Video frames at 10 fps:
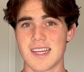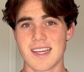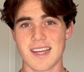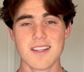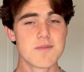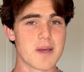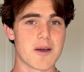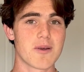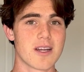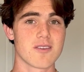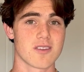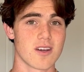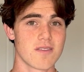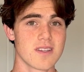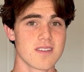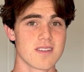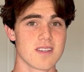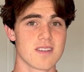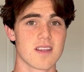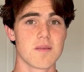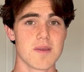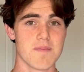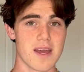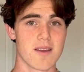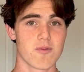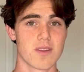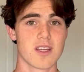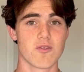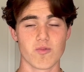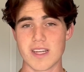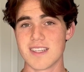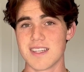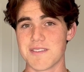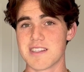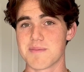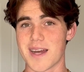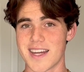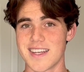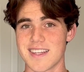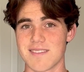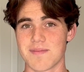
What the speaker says: and this powerhouse offense is going to be met with a great defense behind it.